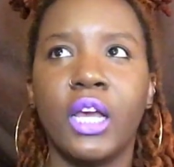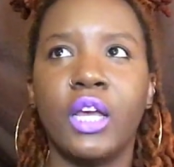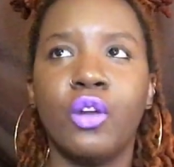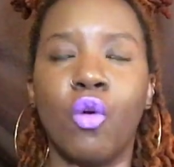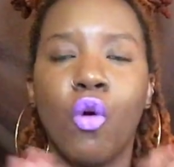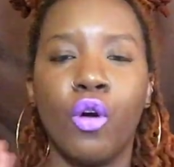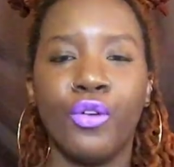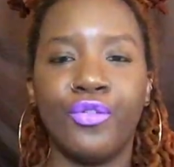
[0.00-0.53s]
an
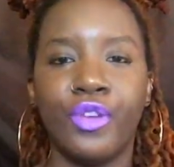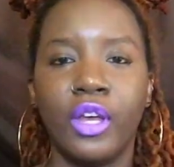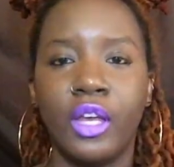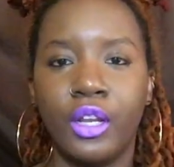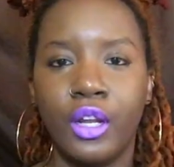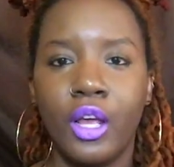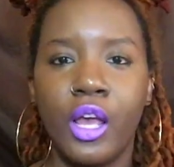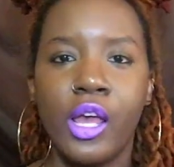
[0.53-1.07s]

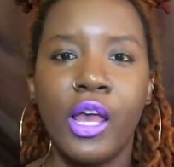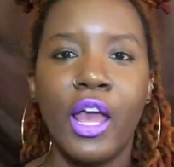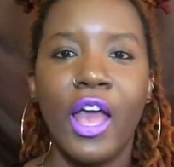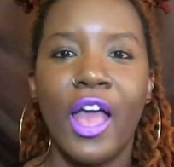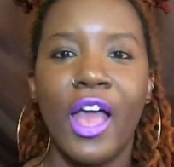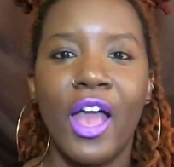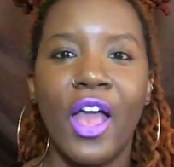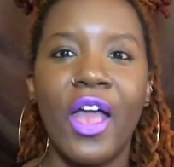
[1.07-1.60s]
orphan
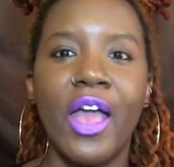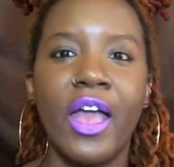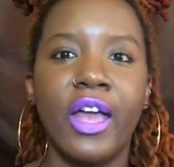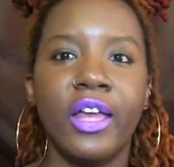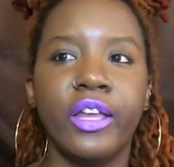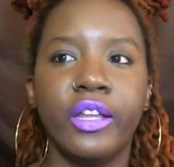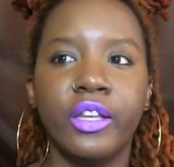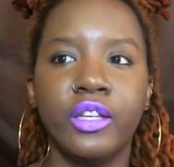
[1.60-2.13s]

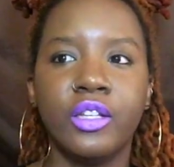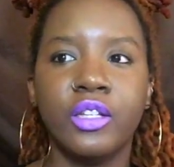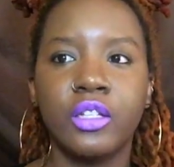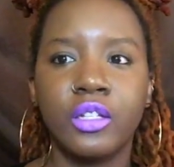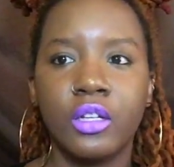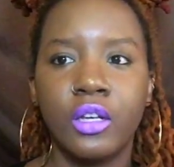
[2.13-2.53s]
and,